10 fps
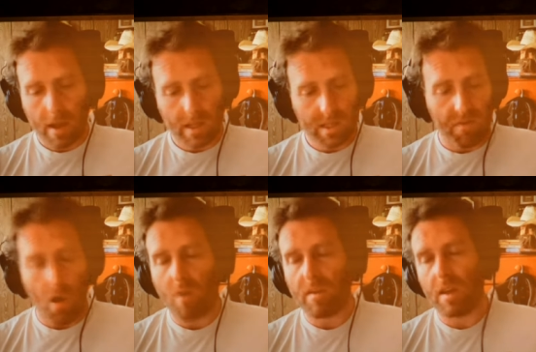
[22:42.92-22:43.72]
it's
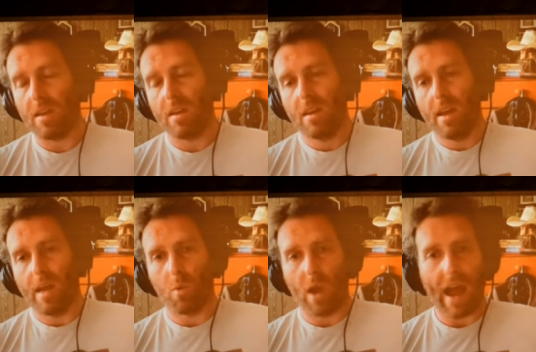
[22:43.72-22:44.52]
evolving
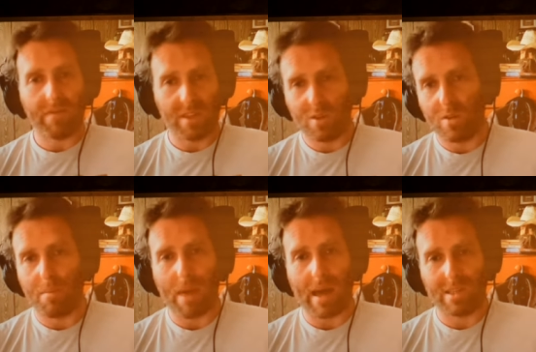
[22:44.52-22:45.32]
and we have to do
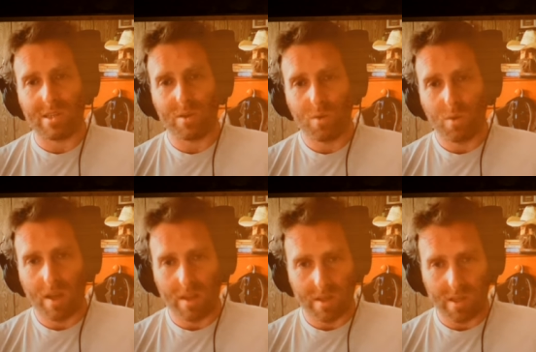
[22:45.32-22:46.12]
the best
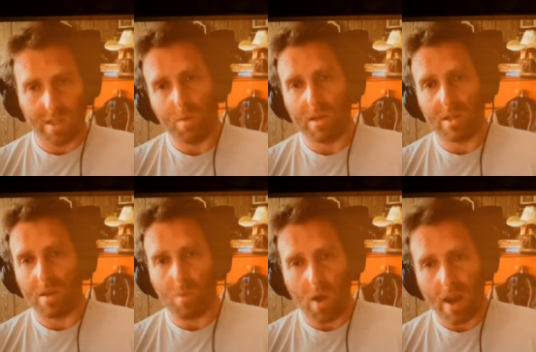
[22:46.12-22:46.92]
in the
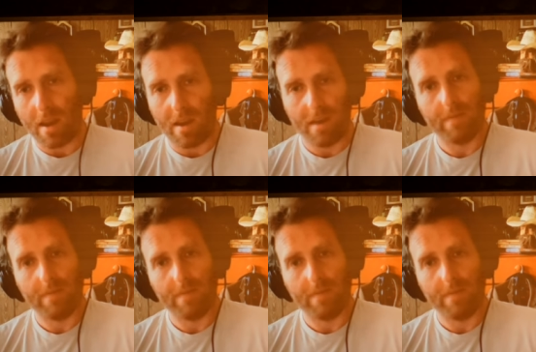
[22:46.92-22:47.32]
situation we're in.